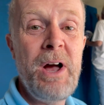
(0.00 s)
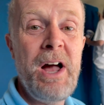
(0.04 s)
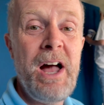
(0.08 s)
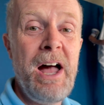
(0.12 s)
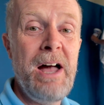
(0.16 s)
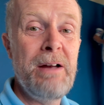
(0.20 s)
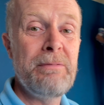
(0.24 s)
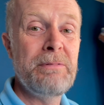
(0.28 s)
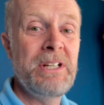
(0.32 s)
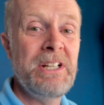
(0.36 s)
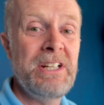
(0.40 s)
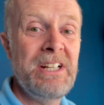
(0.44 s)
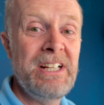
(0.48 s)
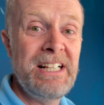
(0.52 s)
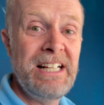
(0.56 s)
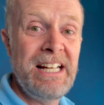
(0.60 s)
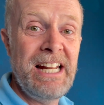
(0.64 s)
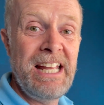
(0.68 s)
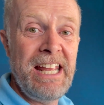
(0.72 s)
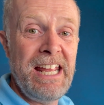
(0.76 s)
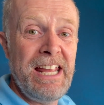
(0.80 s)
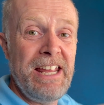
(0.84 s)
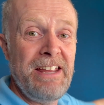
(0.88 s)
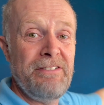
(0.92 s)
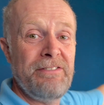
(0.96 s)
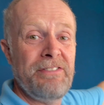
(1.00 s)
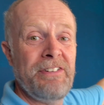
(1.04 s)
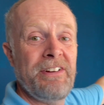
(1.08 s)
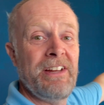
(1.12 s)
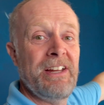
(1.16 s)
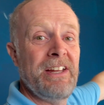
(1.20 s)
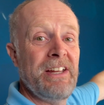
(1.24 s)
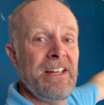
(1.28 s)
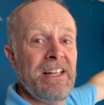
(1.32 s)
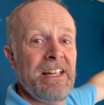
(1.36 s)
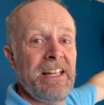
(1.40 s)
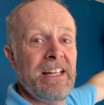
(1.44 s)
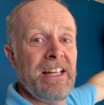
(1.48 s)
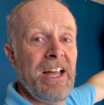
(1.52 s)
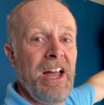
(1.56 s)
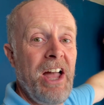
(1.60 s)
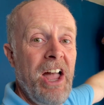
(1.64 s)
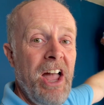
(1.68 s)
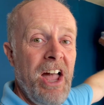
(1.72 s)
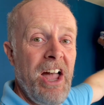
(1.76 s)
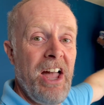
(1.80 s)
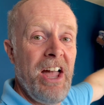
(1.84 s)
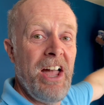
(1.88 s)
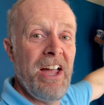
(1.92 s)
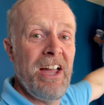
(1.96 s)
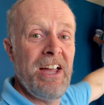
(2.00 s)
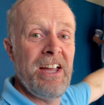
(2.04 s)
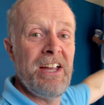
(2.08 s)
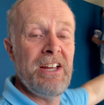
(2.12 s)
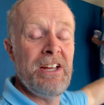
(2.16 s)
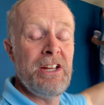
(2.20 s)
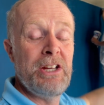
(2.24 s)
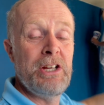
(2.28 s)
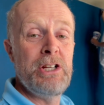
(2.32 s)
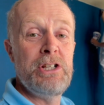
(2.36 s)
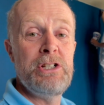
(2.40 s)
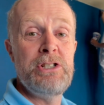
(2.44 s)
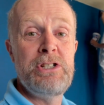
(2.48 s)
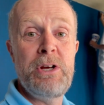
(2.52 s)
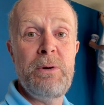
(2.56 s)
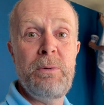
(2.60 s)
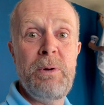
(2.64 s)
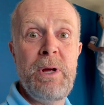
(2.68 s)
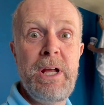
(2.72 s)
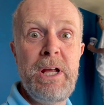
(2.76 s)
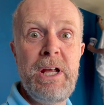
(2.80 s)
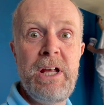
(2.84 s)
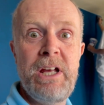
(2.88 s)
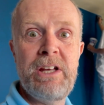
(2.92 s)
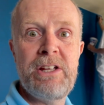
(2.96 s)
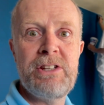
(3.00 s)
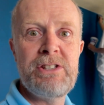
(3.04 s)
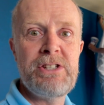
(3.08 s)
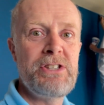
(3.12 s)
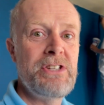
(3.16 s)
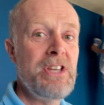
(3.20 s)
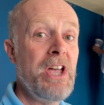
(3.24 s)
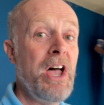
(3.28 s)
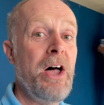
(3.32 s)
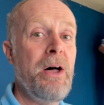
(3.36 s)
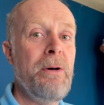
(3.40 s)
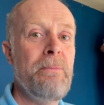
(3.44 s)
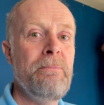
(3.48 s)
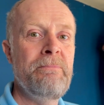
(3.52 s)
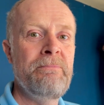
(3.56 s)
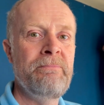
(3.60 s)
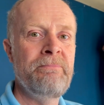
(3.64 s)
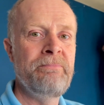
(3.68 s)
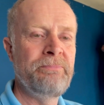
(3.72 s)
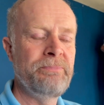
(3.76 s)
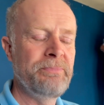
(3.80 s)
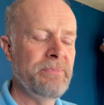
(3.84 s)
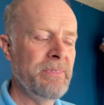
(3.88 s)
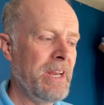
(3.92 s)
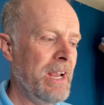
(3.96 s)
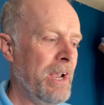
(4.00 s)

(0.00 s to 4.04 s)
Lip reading: I'm going to leave her doing some.